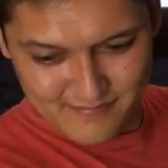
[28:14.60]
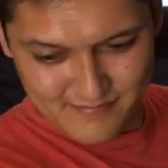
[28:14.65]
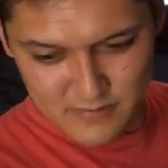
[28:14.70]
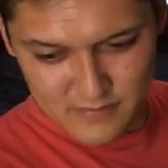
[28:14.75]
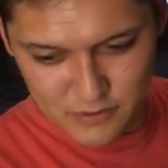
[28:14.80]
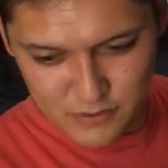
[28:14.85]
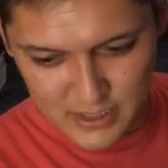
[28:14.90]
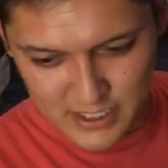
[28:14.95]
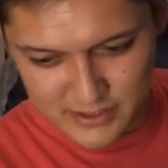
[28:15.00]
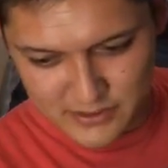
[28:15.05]

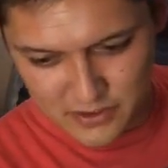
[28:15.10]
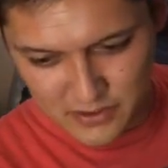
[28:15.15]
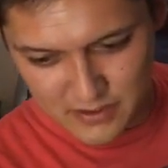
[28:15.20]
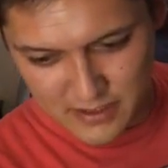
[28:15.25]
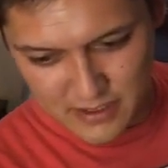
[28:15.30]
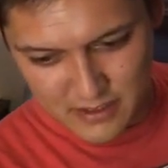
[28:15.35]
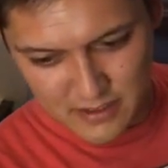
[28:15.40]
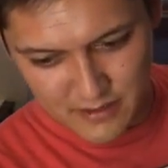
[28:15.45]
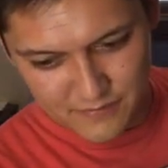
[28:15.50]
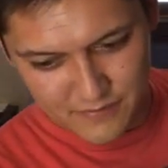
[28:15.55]
Try to turn
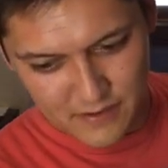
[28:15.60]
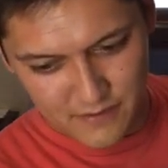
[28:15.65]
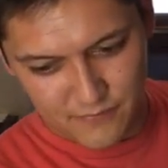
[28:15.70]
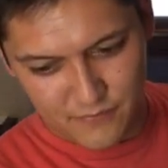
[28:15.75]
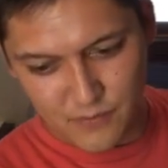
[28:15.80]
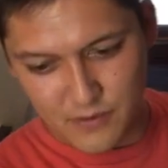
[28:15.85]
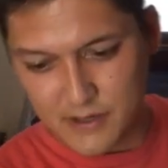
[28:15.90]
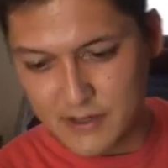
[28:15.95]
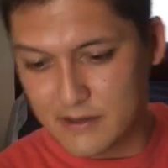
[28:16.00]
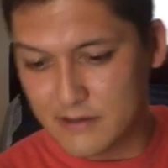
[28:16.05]
that off there
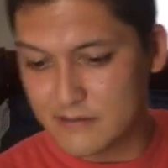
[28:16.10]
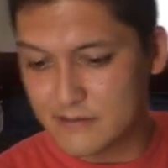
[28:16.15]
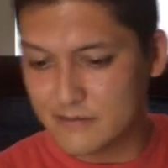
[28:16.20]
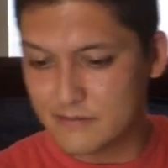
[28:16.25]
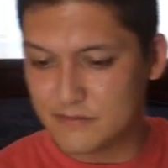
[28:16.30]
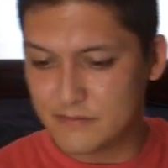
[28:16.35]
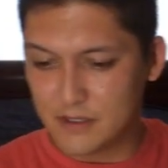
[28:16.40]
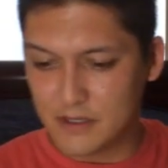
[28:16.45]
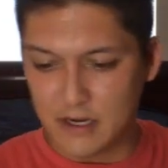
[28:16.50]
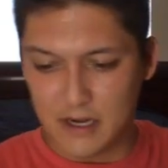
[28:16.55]
for you.
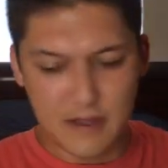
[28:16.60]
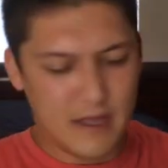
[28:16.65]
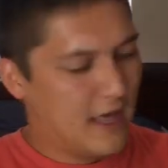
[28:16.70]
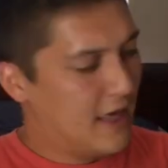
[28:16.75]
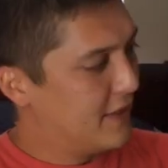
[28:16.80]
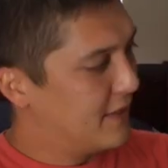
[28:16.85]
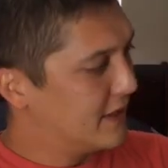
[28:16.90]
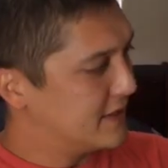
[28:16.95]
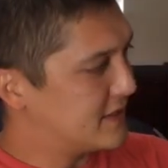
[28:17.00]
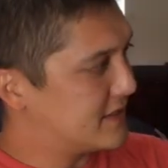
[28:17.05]
Okay.
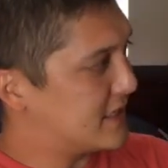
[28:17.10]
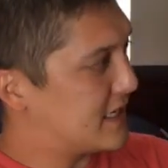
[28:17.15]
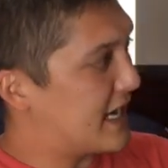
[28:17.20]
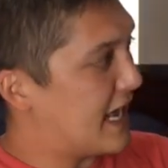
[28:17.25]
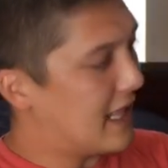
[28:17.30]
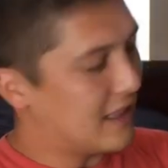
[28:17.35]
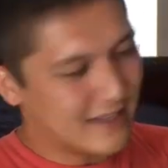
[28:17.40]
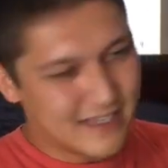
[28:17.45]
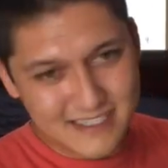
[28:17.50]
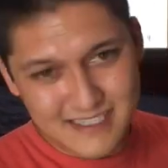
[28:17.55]
This is an
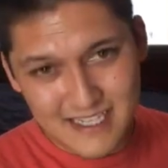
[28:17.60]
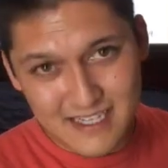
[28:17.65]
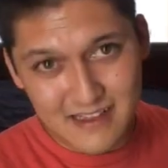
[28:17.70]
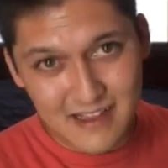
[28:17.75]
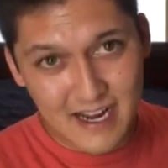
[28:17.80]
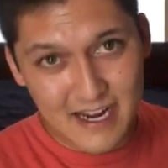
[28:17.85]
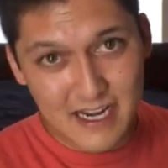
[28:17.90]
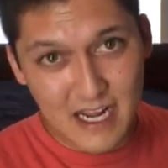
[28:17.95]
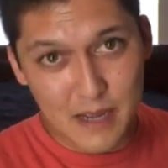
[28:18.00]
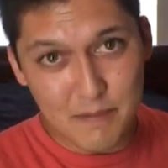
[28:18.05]
LED
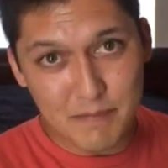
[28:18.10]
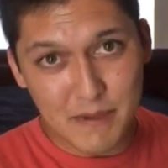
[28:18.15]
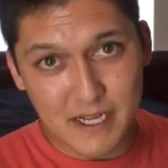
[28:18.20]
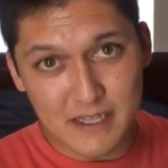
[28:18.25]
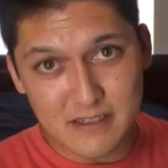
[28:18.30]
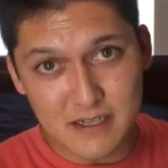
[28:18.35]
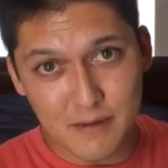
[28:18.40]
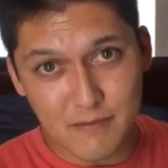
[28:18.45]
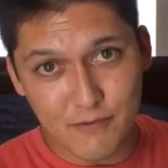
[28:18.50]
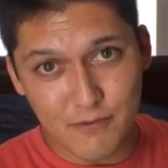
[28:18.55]
light I
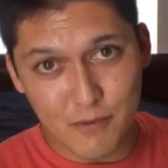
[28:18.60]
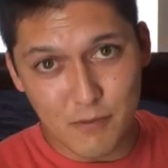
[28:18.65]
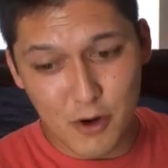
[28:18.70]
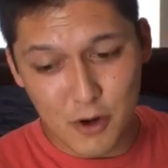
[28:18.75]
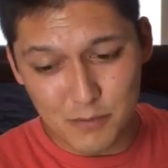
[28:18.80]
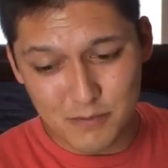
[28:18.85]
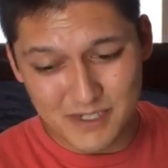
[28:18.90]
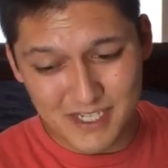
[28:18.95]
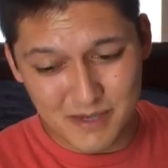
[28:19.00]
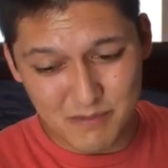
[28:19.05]
picked up from
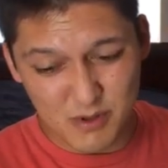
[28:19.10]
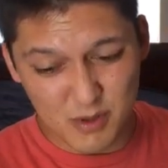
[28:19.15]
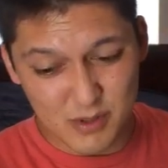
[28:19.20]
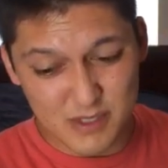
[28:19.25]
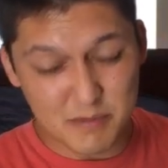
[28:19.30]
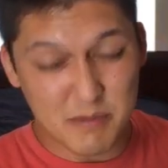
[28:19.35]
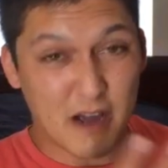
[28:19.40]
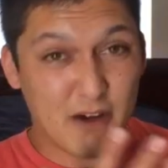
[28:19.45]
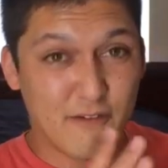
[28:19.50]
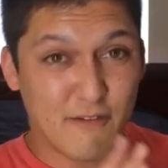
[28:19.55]
Home Depot. It
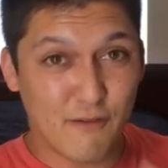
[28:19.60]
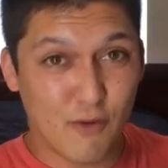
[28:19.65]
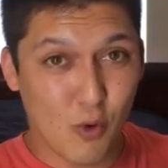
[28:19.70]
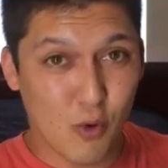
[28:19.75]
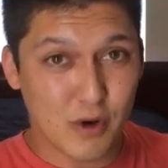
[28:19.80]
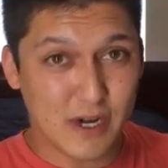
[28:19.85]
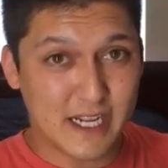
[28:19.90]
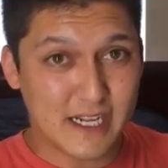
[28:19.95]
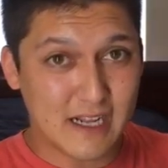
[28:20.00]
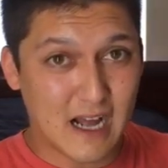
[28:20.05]
was about
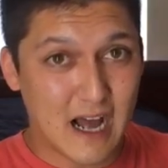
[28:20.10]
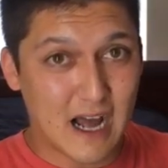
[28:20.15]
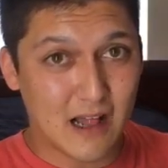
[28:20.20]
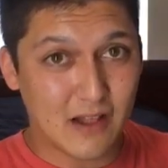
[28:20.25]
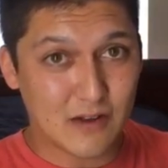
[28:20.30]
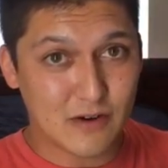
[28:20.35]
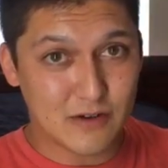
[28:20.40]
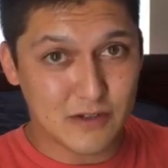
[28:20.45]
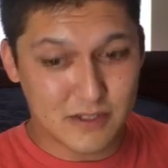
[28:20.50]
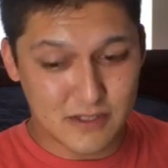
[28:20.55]

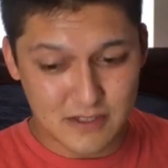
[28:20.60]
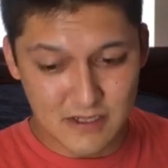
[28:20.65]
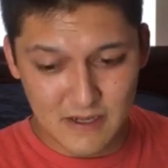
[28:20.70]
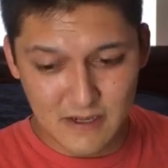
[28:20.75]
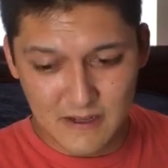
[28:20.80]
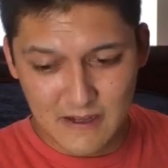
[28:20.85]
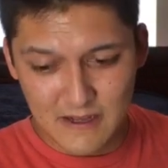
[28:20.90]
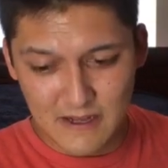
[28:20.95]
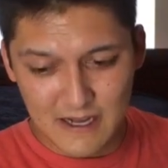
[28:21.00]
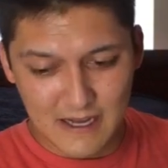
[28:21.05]
$40.
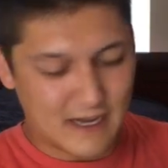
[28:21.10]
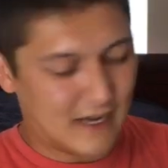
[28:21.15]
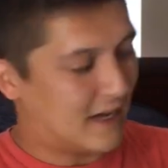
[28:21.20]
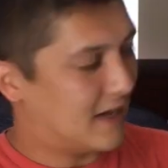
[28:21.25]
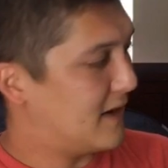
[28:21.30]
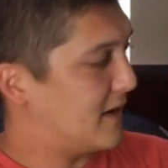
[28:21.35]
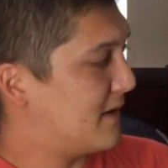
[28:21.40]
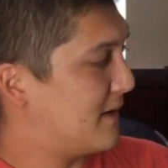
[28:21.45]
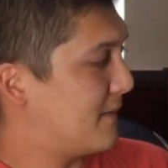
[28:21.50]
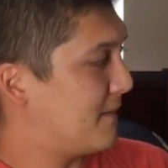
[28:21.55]

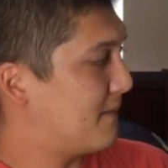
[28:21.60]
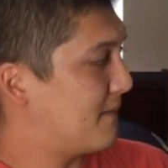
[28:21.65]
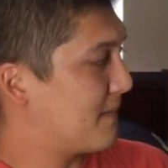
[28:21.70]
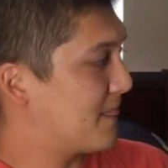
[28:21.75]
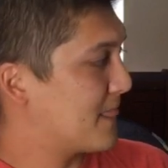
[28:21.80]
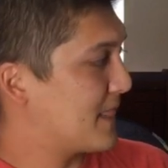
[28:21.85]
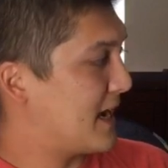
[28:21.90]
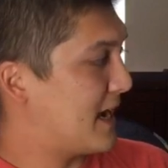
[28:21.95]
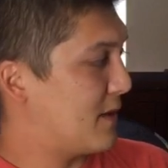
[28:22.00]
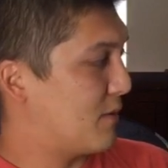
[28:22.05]
I
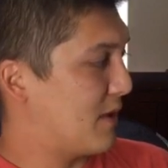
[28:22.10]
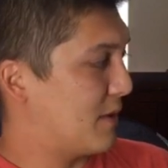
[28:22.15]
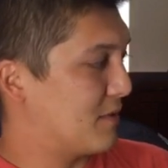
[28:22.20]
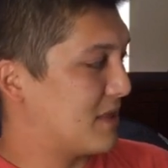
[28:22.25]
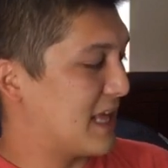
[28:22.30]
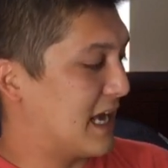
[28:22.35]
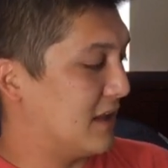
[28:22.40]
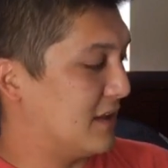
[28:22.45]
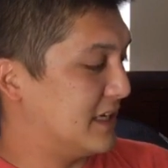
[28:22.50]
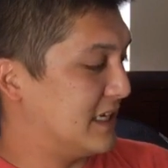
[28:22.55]
went
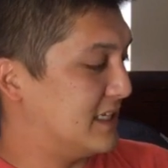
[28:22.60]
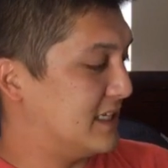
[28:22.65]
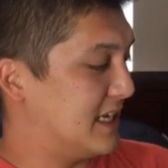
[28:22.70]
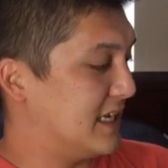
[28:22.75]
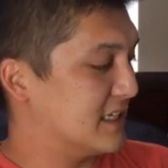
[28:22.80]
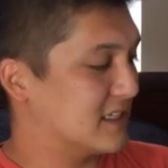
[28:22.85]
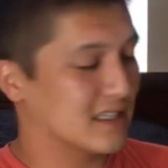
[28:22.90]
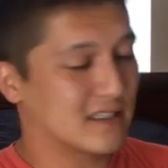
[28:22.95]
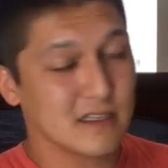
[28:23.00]
with LEDs.